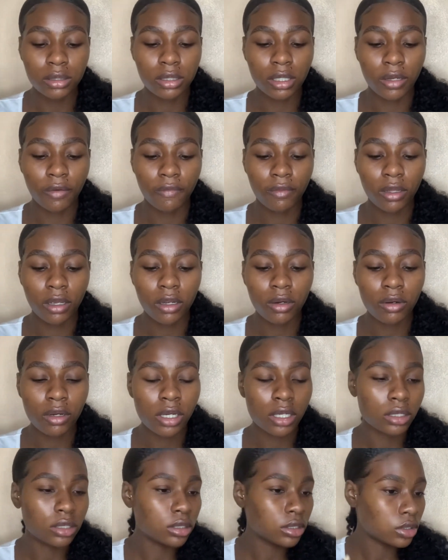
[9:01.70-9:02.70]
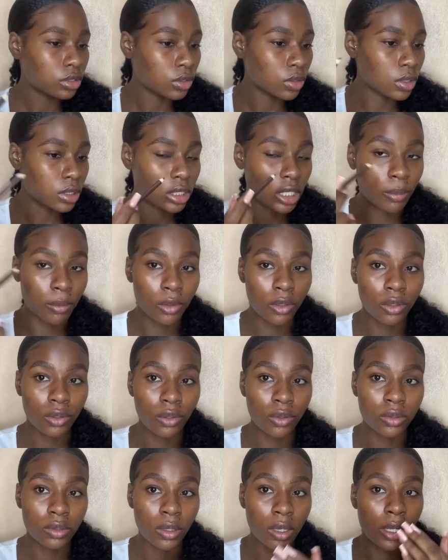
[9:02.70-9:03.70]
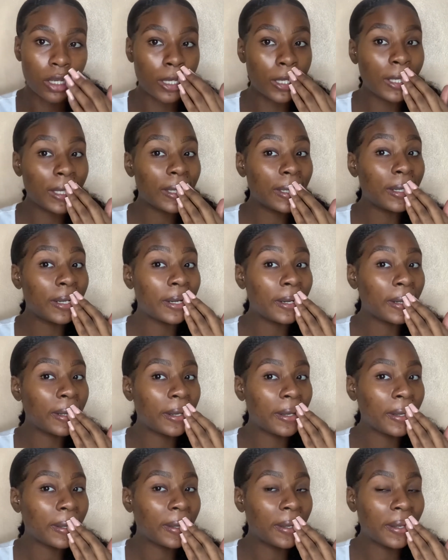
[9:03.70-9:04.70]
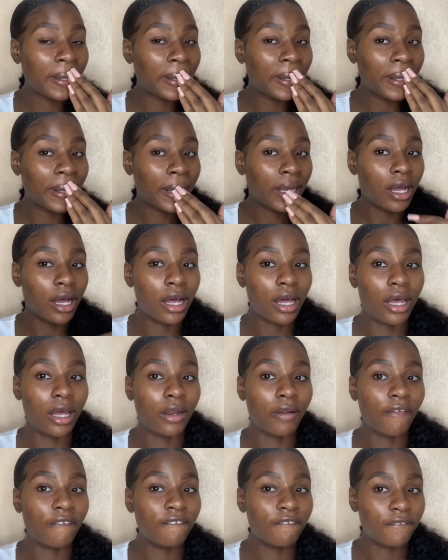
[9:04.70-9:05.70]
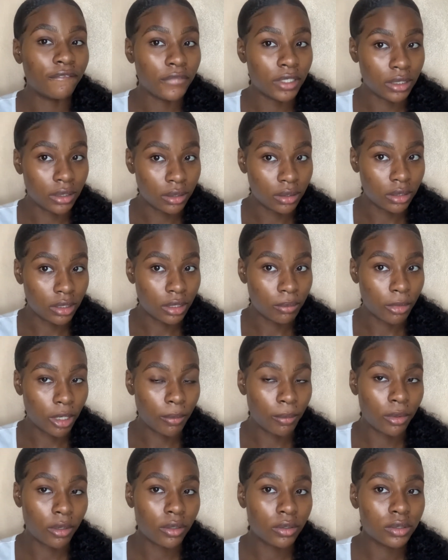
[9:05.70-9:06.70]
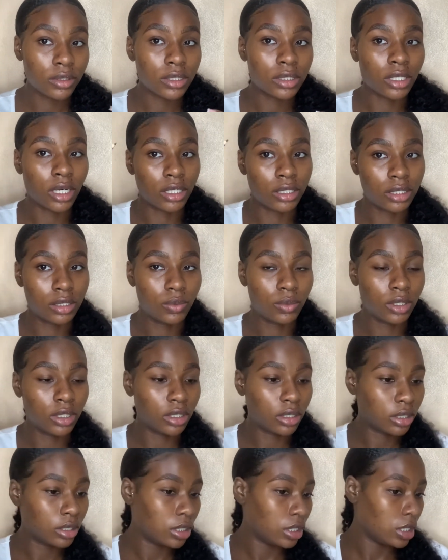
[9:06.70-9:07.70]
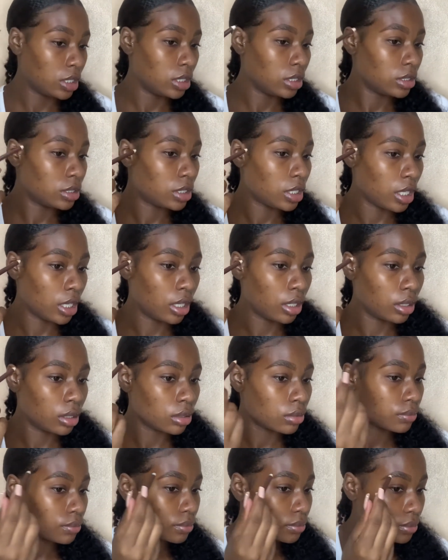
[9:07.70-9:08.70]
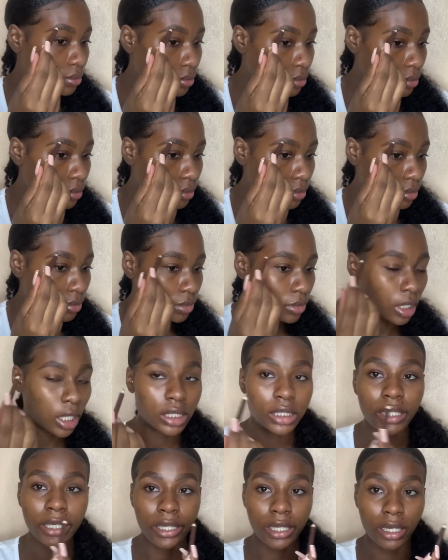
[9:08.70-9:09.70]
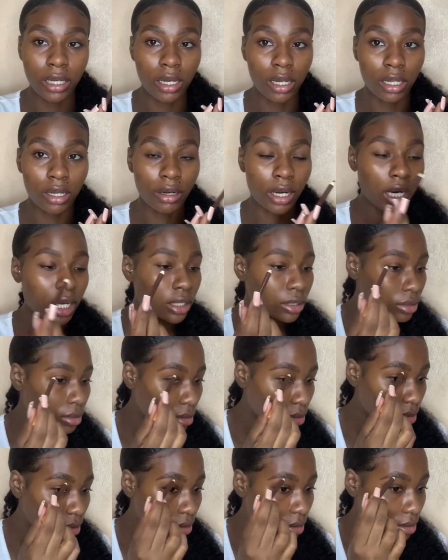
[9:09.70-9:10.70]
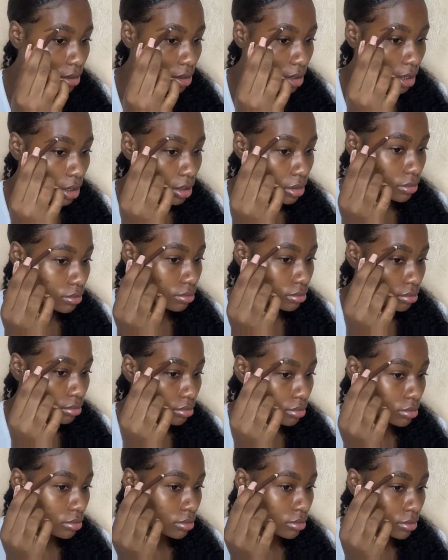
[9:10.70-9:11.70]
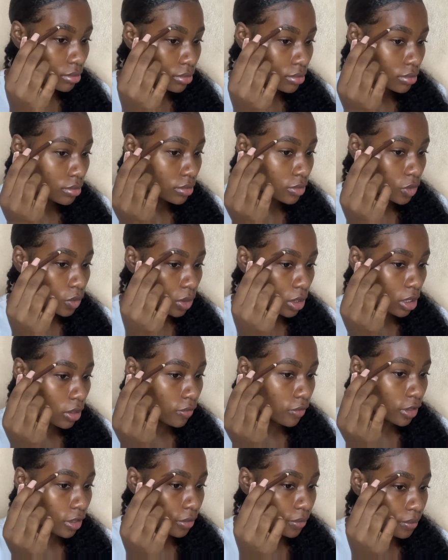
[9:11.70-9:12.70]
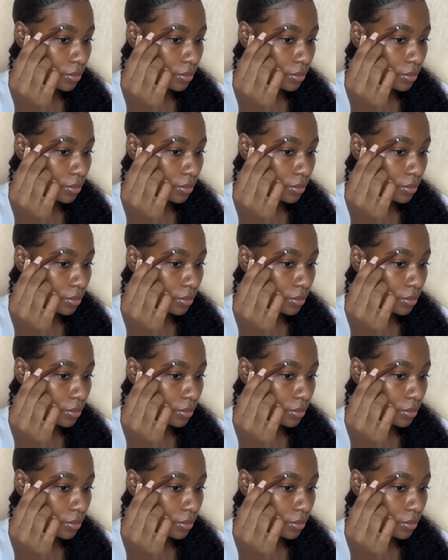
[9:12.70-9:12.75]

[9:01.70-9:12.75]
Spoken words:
After I create the strokes, I'm gonna go in and fill in my brows, starting with the tail. Tail, I call it, right? Tail? Whatever.